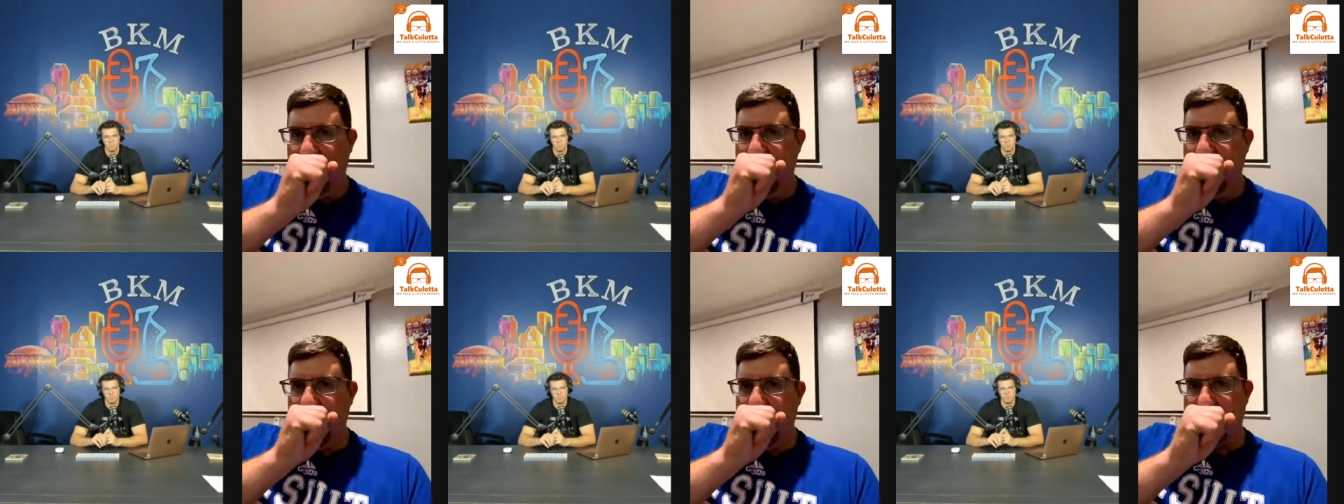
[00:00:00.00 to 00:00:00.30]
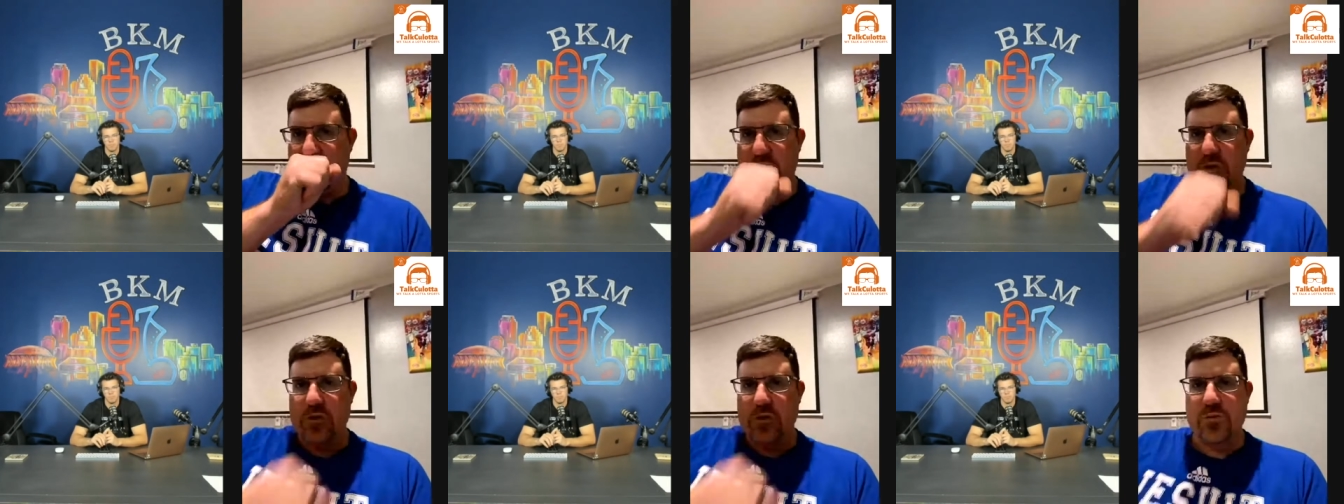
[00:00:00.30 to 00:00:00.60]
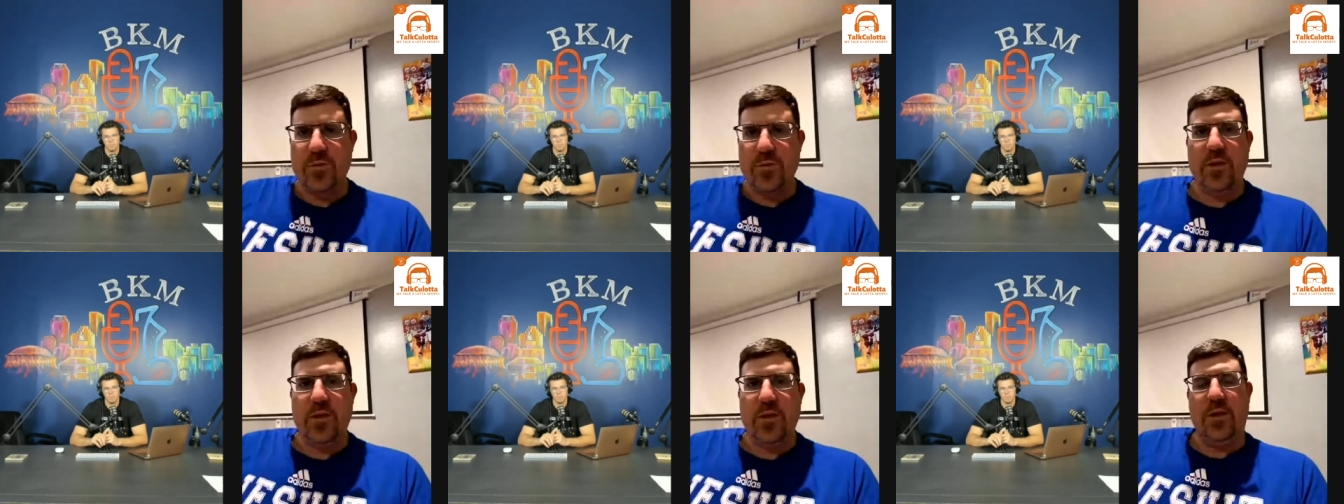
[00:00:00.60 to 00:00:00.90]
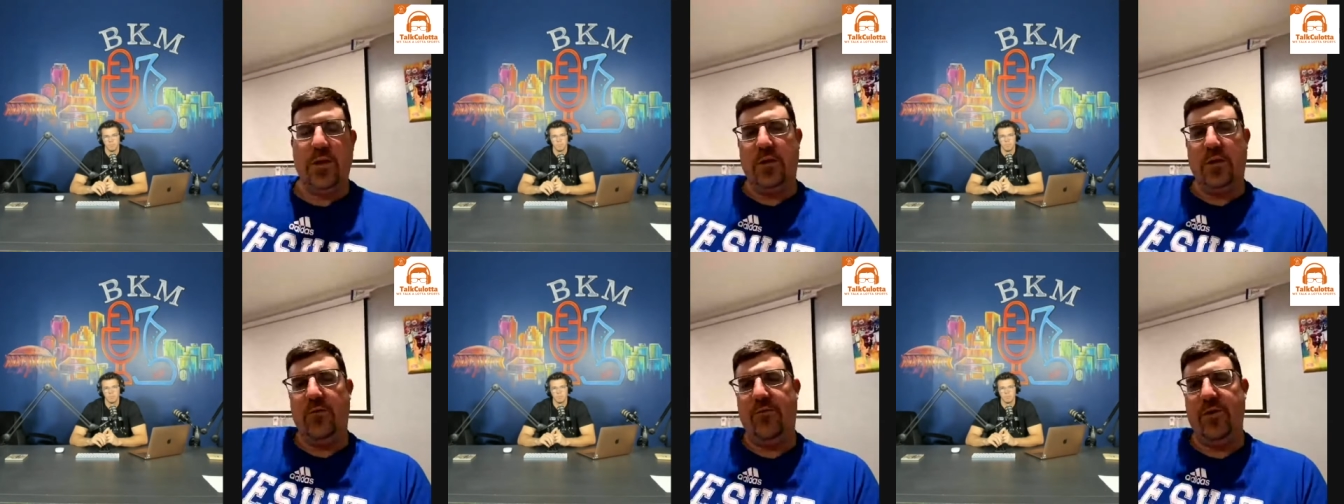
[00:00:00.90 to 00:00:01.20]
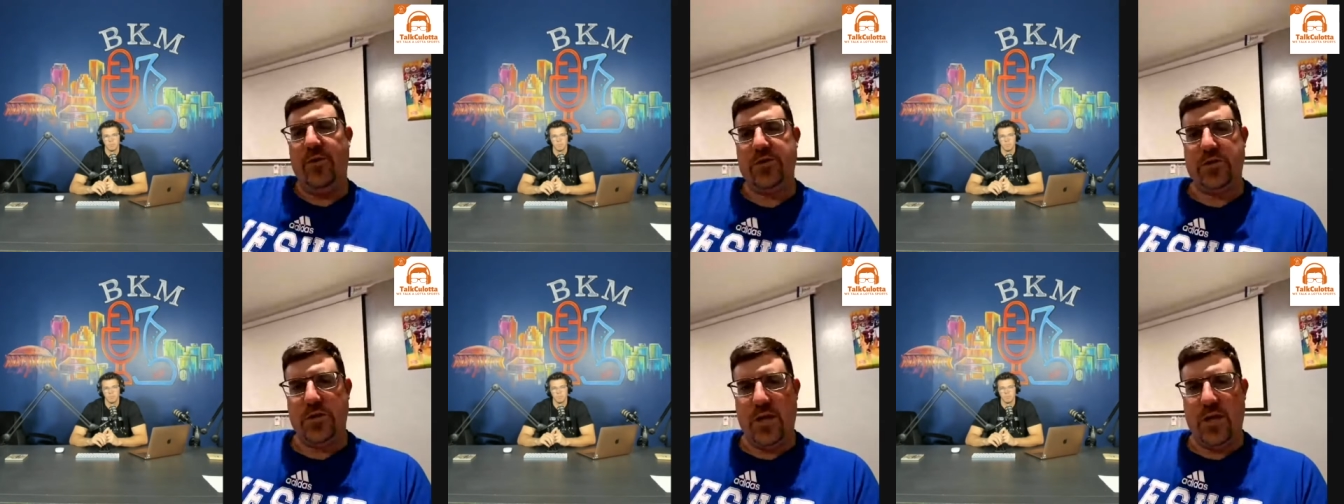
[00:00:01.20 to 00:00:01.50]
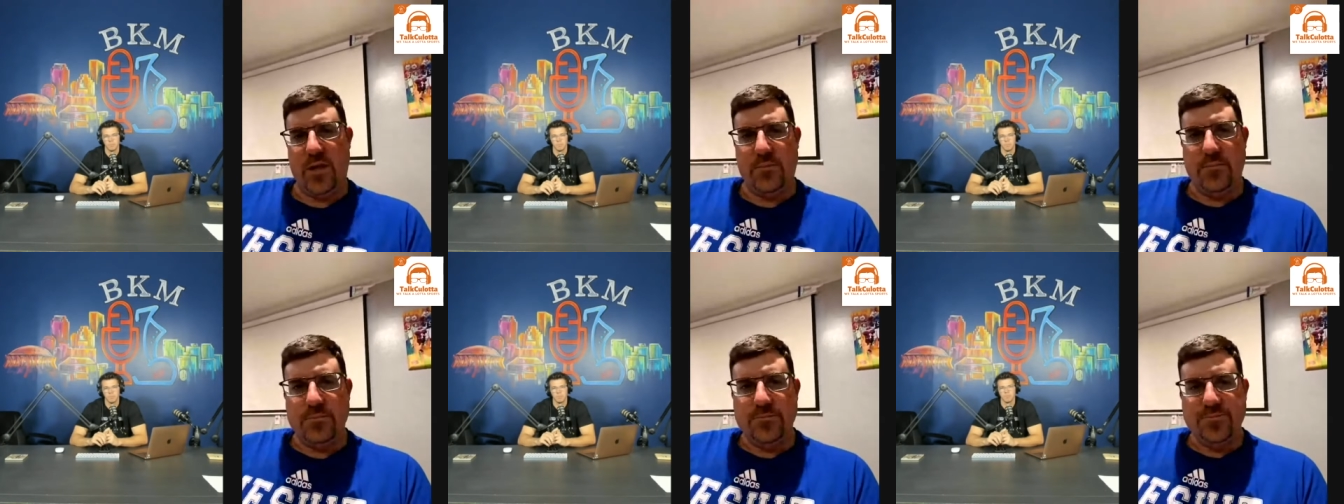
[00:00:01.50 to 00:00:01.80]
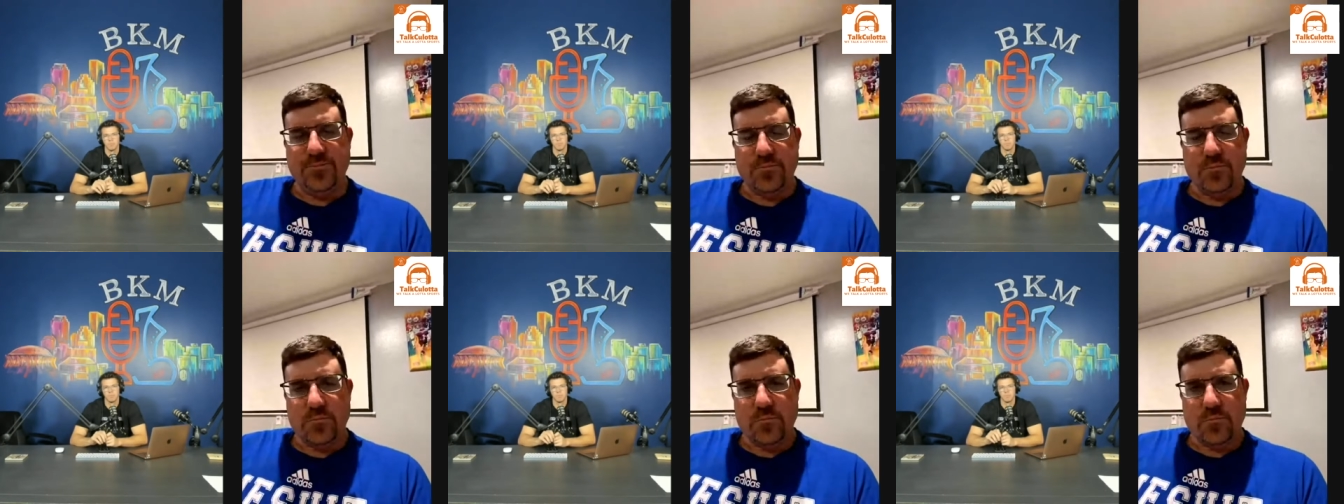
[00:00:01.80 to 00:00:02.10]
excuse me, in a division that,
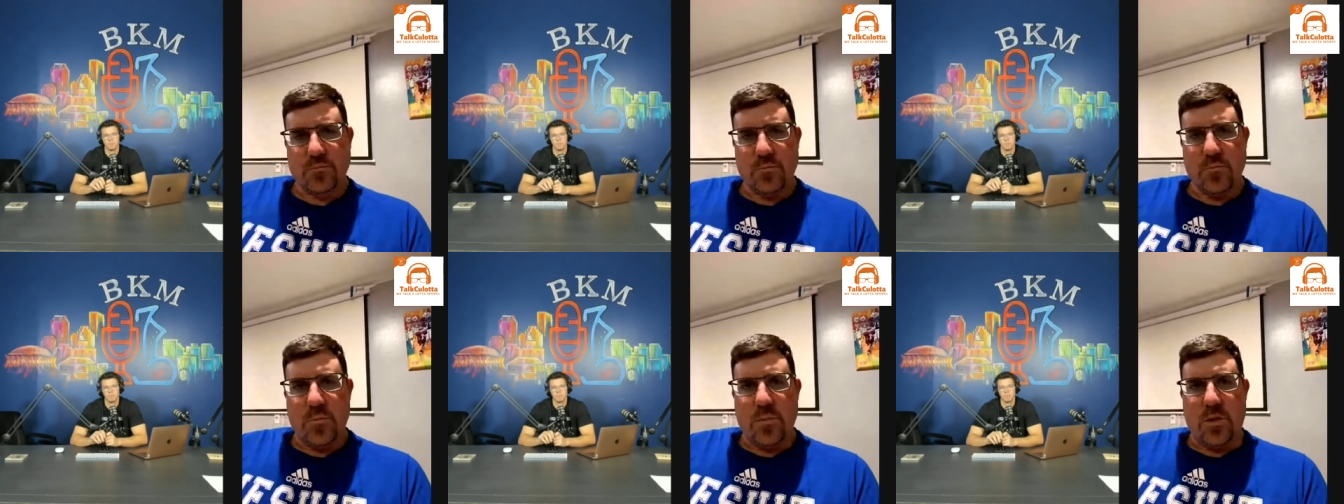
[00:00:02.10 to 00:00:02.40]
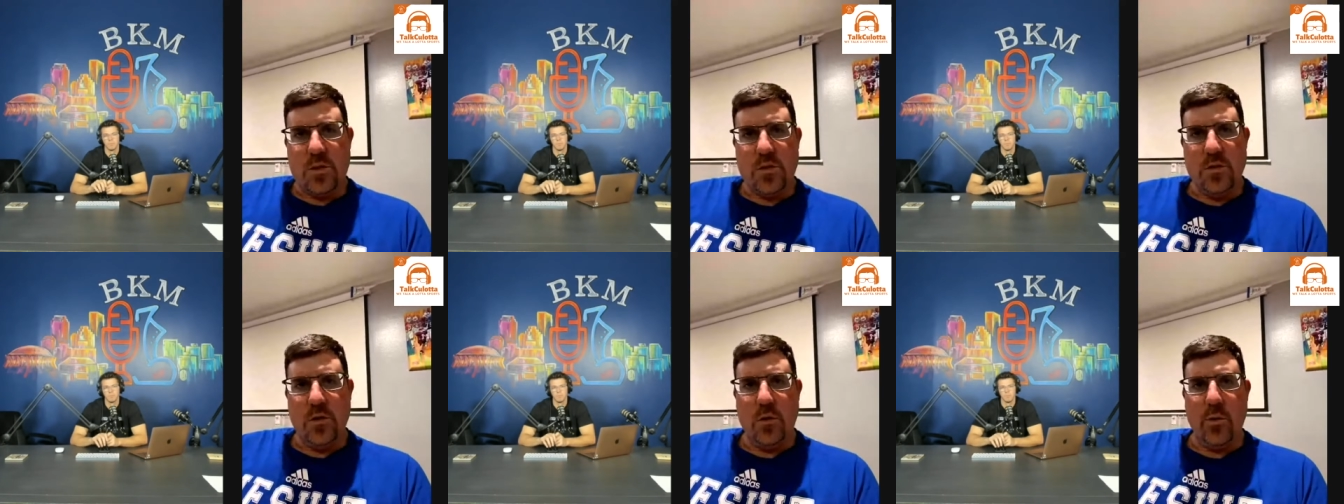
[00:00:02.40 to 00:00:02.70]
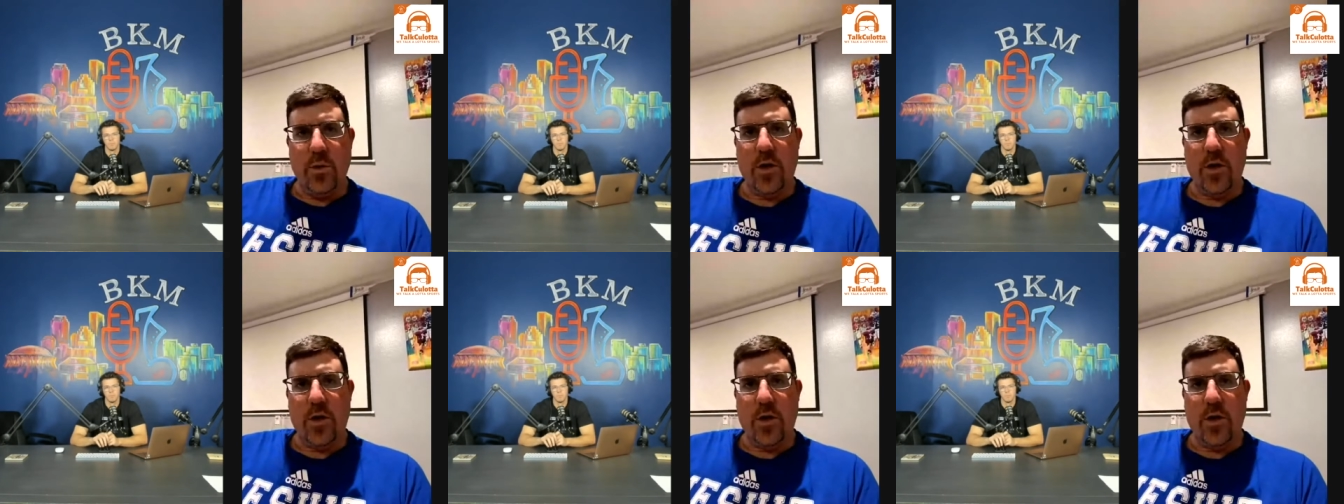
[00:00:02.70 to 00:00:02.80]
you know,